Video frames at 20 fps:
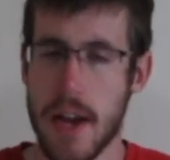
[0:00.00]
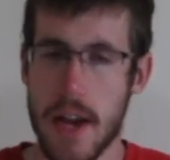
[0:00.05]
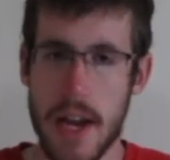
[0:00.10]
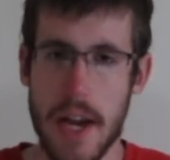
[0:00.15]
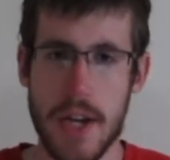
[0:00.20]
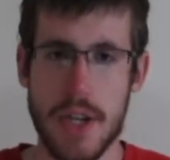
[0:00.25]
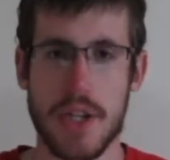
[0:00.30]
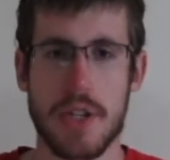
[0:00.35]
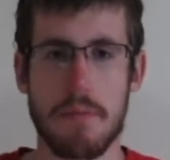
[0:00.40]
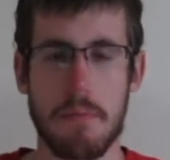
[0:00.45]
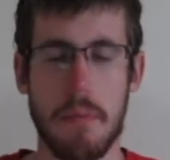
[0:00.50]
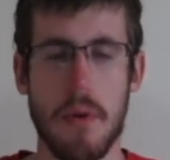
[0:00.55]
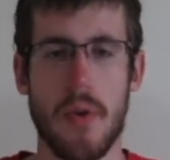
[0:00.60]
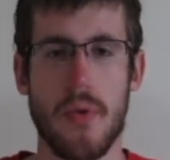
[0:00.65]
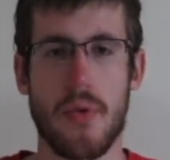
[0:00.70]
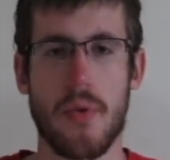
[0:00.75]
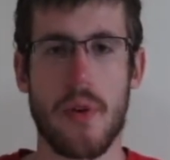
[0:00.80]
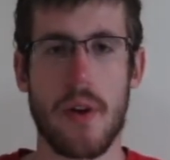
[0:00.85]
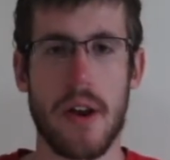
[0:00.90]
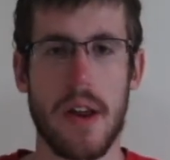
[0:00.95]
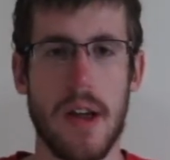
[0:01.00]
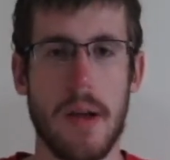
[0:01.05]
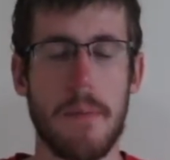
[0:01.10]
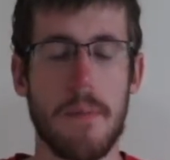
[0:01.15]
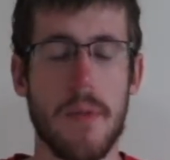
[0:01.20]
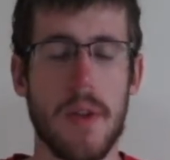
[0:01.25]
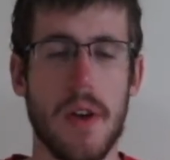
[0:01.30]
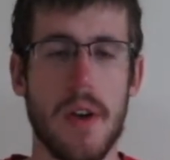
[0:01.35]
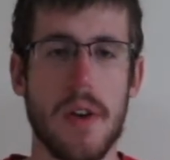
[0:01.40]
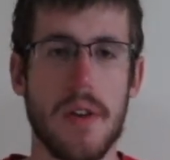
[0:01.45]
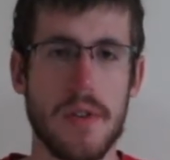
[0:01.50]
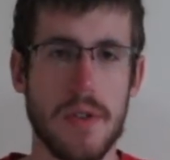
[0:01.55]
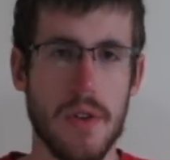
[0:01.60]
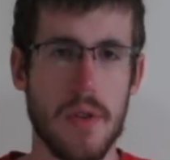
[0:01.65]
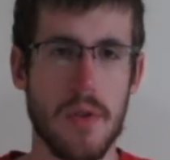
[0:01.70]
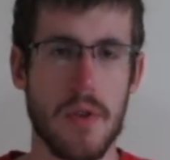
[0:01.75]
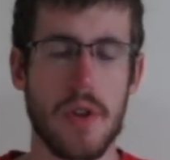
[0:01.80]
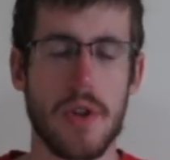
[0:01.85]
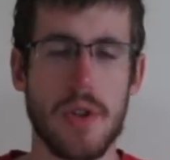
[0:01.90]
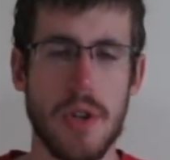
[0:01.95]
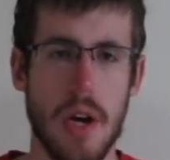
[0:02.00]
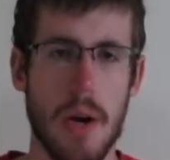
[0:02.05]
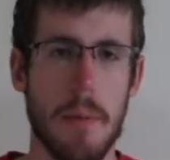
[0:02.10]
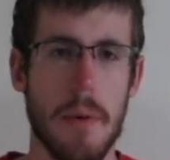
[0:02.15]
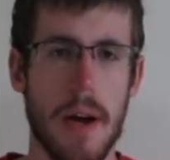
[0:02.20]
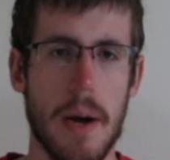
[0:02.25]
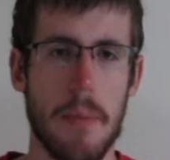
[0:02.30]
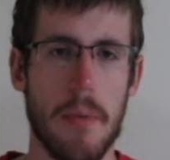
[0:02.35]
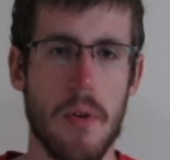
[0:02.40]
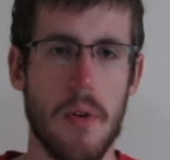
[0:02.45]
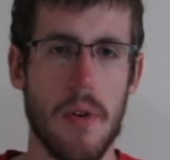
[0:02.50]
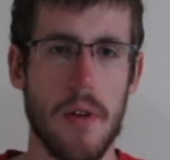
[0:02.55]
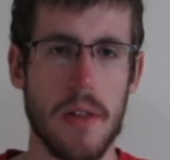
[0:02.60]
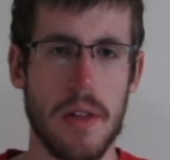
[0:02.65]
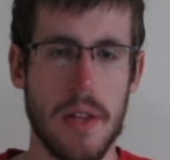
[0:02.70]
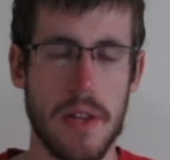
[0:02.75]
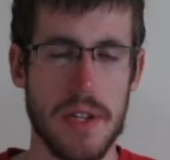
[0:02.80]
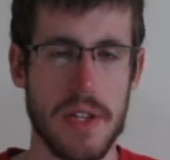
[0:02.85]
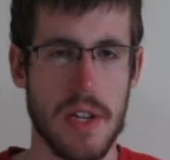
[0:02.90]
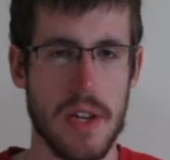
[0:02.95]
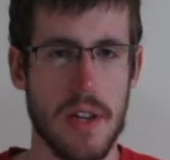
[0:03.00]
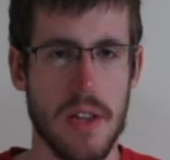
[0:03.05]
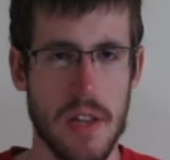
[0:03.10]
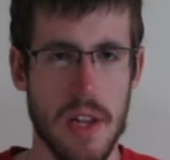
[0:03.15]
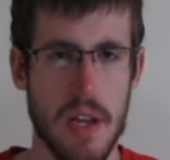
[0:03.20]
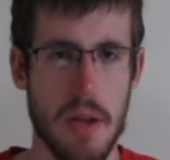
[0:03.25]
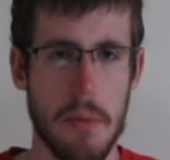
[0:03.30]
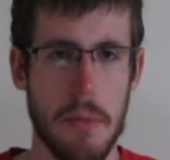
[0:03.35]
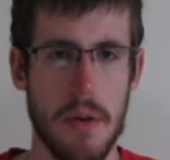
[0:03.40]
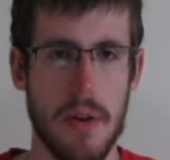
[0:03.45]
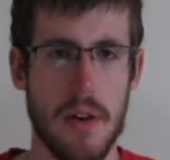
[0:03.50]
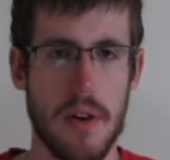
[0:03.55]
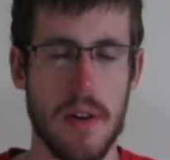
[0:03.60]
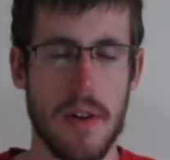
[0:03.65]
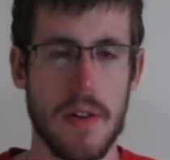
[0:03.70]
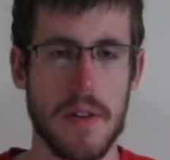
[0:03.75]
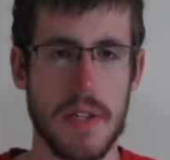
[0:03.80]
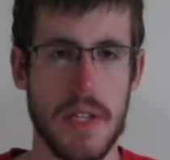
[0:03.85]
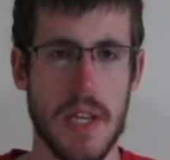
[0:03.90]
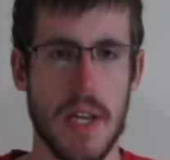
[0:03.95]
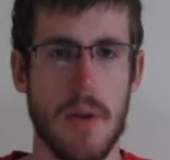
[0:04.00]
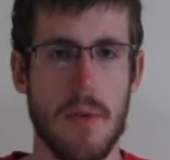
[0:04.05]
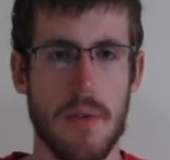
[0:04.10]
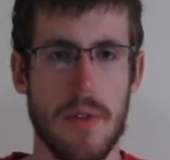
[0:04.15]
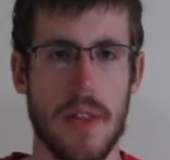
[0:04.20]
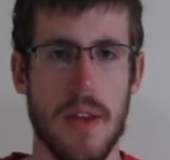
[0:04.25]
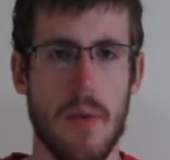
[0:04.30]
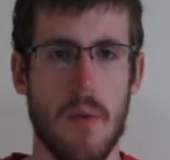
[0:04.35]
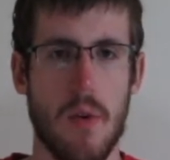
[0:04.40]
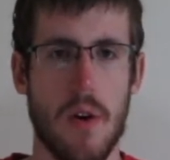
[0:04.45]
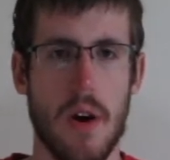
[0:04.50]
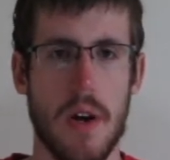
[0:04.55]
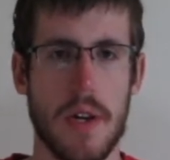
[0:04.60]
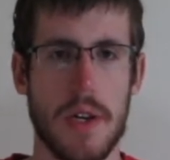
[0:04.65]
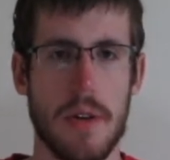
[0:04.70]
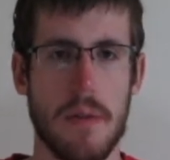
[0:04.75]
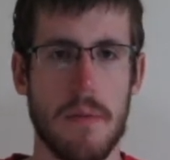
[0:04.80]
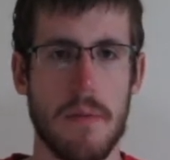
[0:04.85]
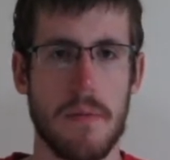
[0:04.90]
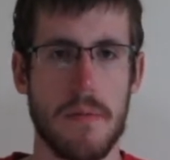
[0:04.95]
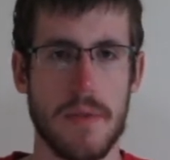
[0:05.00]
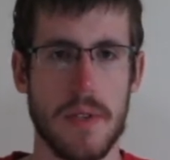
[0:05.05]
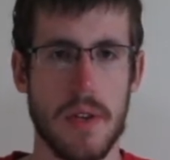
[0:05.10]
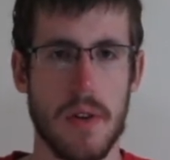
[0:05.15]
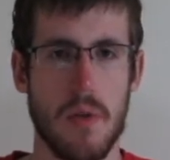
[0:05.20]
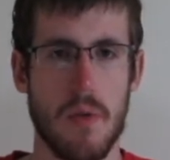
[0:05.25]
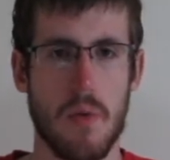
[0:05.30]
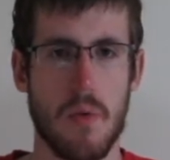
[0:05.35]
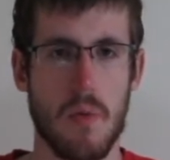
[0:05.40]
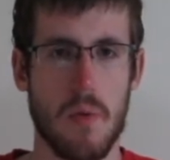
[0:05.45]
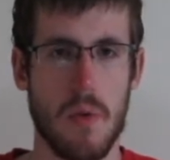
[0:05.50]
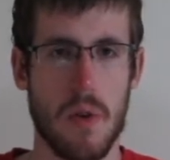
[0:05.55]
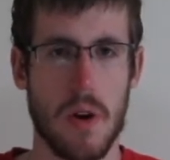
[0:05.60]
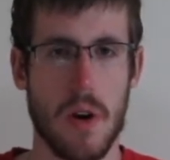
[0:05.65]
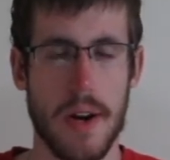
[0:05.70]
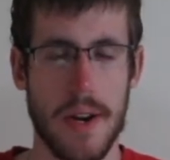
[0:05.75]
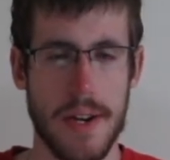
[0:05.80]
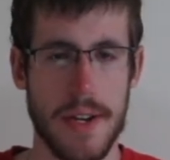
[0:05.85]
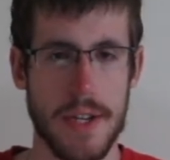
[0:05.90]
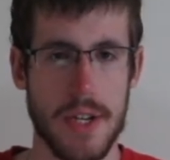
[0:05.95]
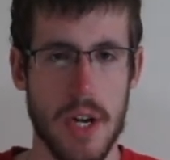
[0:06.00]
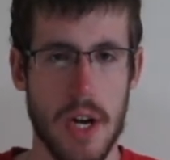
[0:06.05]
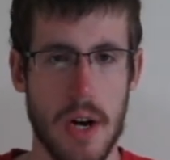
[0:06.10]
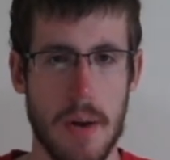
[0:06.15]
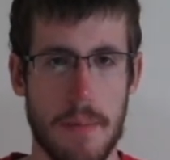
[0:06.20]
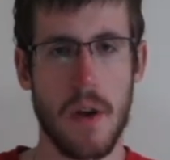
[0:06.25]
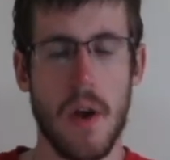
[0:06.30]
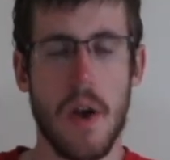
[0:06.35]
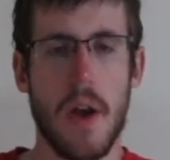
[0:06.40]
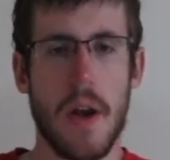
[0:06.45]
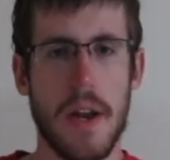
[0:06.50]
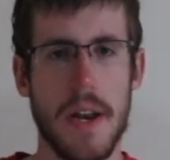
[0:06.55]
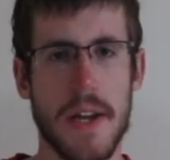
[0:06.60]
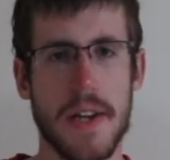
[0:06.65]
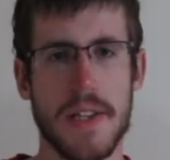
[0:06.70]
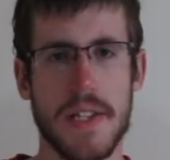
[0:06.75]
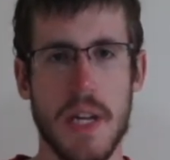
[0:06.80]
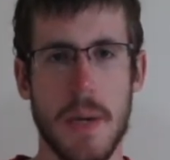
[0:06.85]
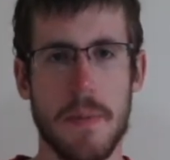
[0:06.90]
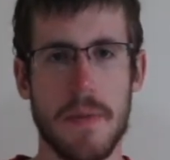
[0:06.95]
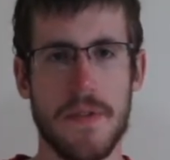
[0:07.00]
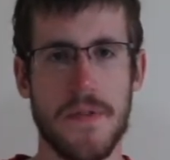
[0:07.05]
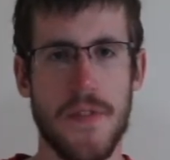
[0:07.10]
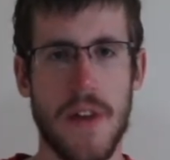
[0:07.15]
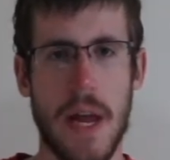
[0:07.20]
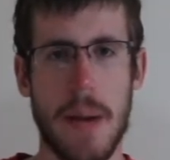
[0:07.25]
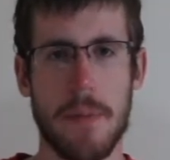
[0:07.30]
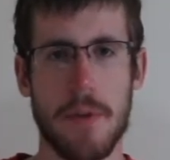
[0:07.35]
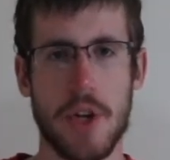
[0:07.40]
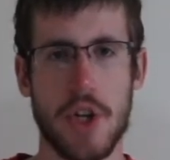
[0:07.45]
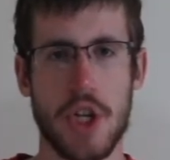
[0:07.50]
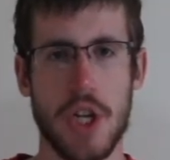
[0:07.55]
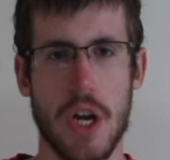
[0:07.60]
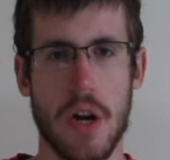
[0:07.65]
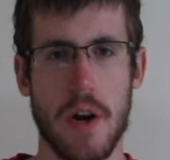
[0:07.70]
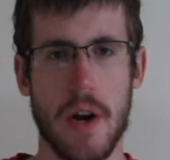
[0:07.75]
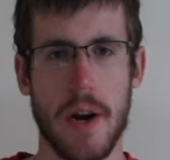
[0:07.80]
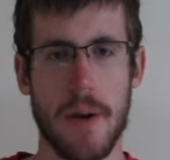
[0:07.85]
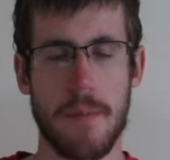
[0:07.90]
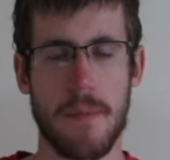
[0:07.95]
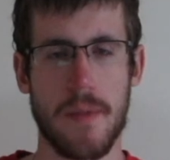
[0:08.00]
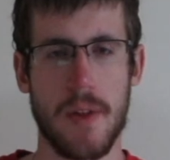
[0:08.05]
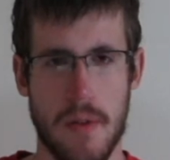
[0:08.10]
It just built right in. So good job, Apple, in listening to the community and seeing what they want. So great job. Next up is family sharing.